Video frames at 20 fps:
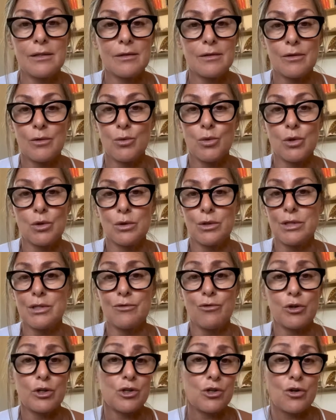The world is
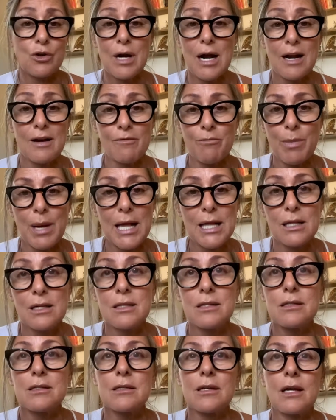for sure out of
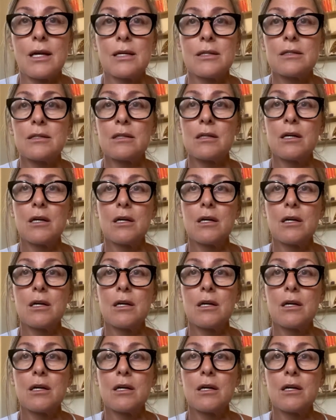balance, and